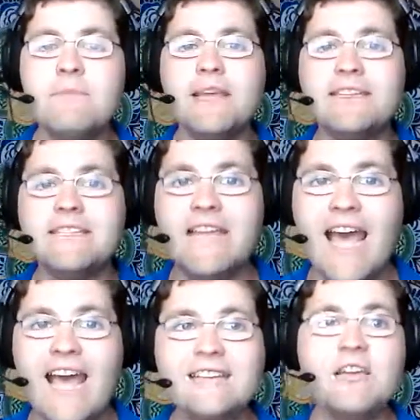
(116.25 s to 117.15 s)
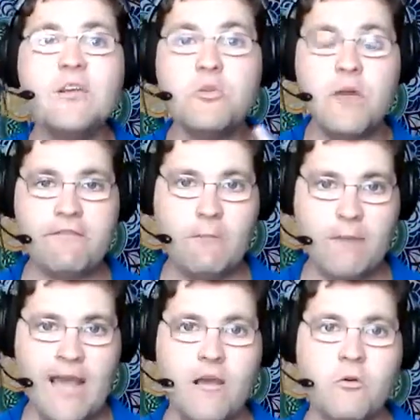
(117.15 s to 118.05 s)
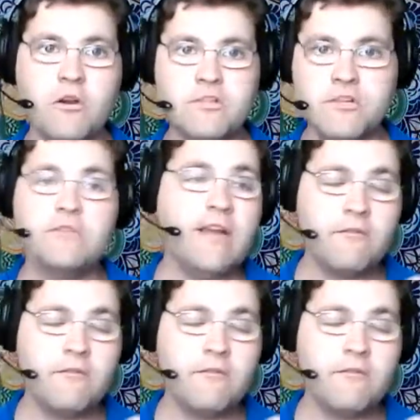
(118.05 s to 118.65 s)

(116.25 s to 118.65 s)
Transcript: because that you have the power to do.